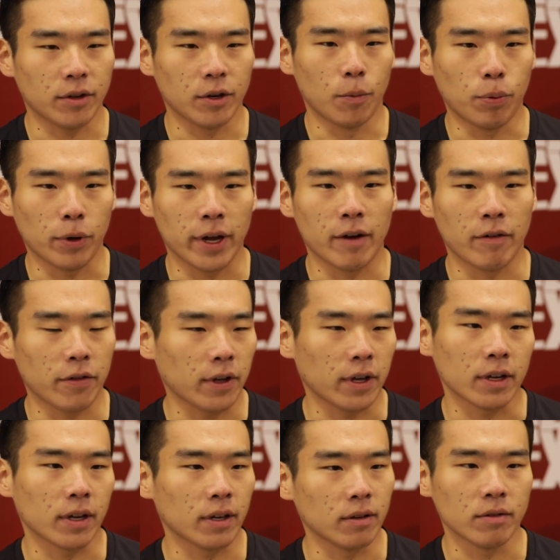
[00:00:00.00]
you know, play
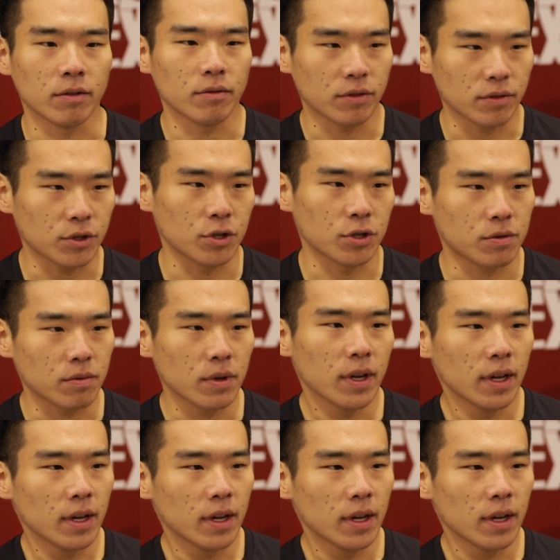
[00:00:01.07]
everything, and just,